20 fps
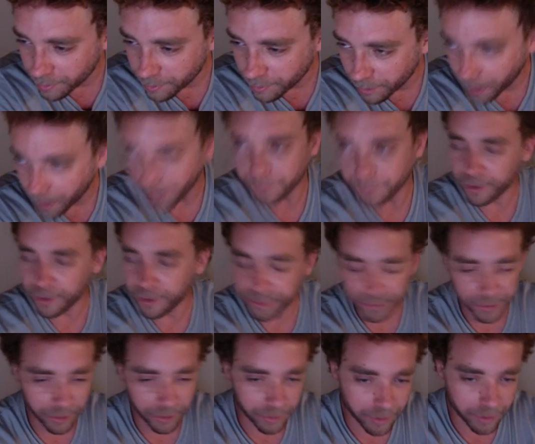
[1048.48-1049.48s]
I thought that
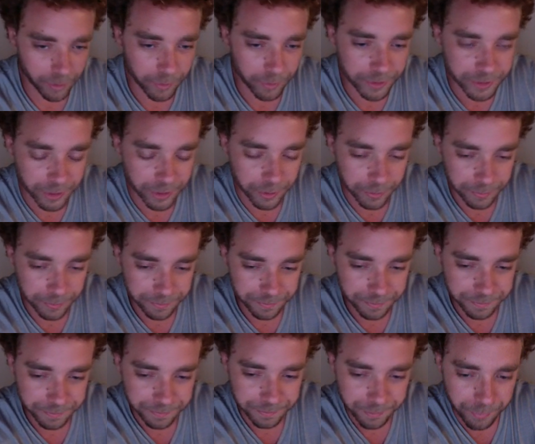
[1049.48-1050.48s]
they were going to win 2
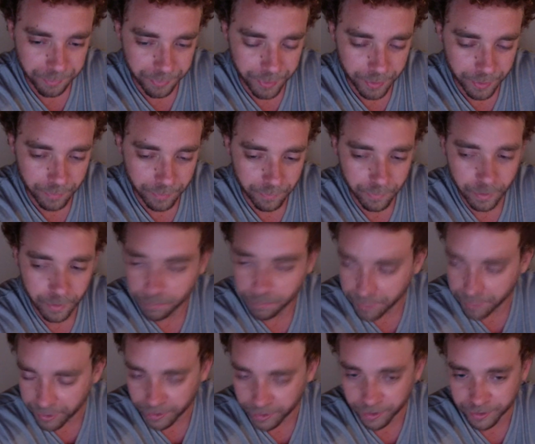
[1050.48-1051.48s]

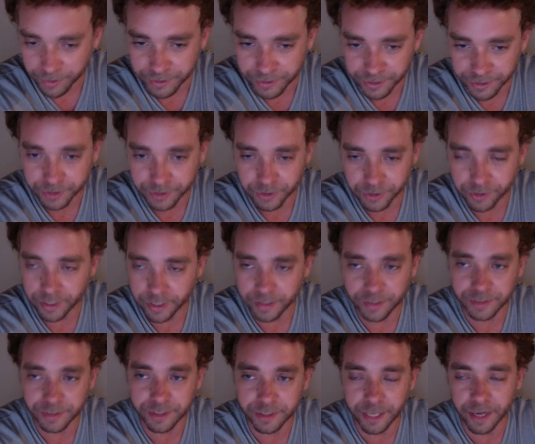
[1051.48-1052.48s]
because it just looked like
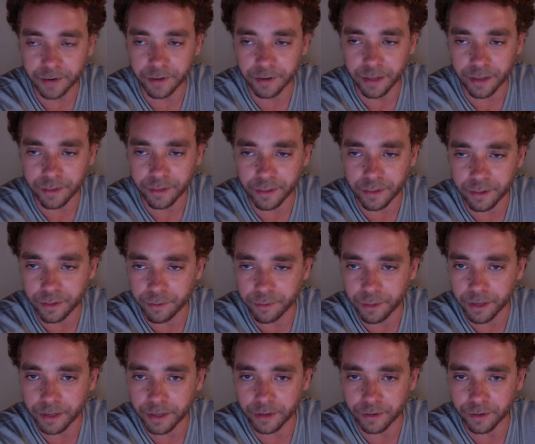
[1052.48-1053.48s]
the stack, like
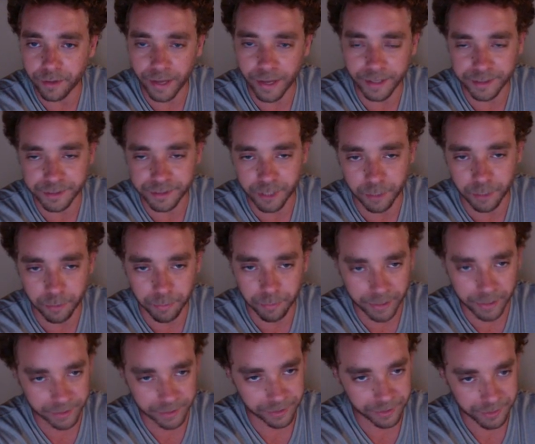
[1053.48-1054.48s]
in the last couple
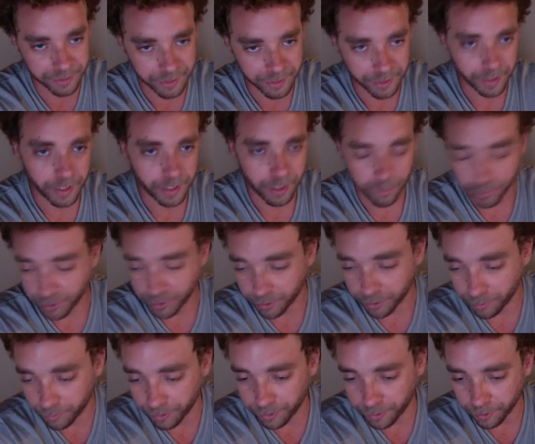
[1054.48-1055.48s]
minutes
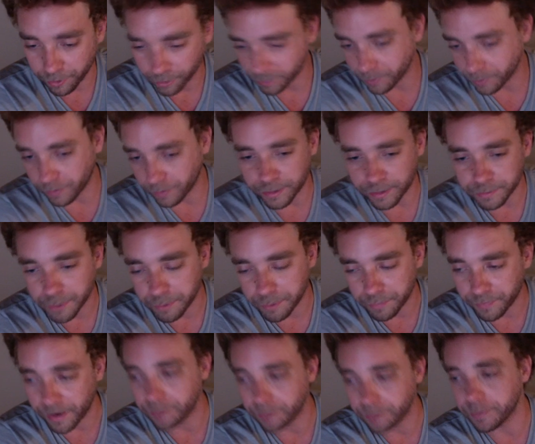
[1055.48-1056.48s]
or the last maybe
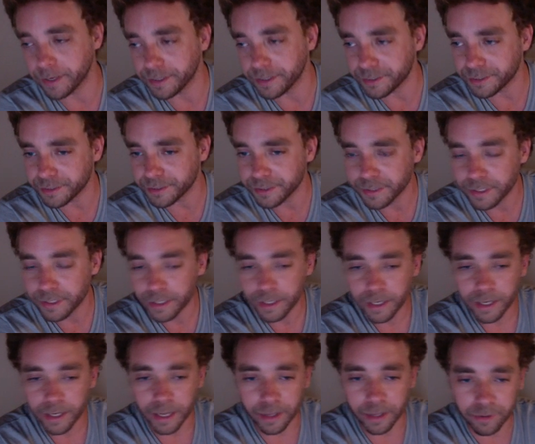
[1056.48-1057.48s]
5 minutes,
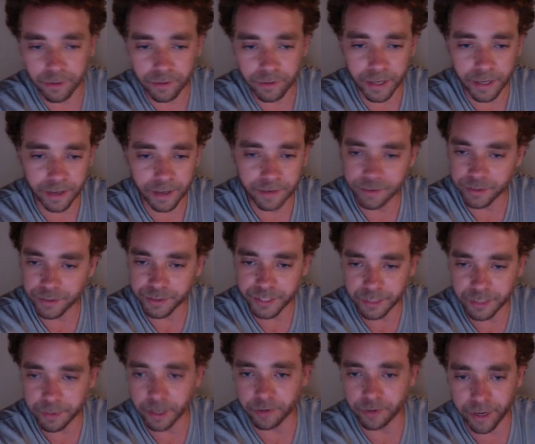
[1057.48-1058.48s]
it looked like it still
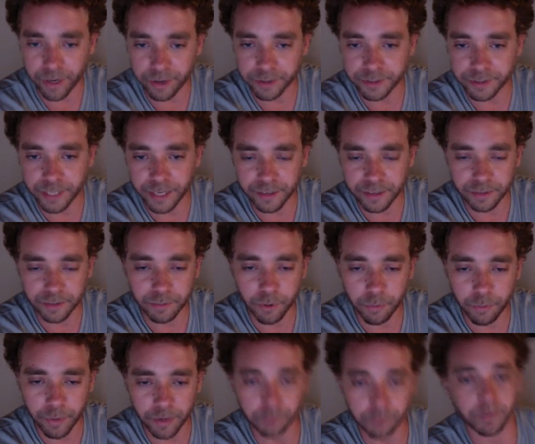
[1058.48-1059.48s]
seemed like Raiders had some
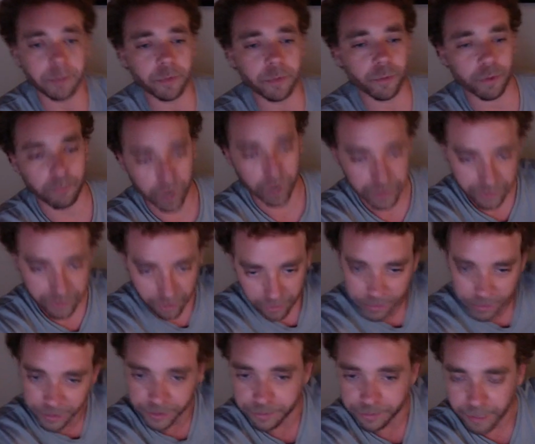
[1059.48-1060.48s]
momentum. Remember when
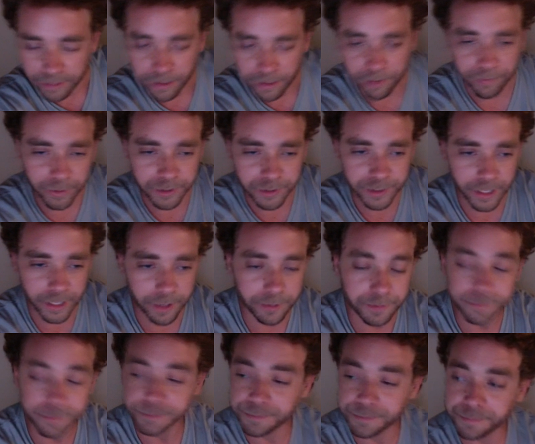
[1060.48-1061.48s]
Marshawn Lynch made that first down?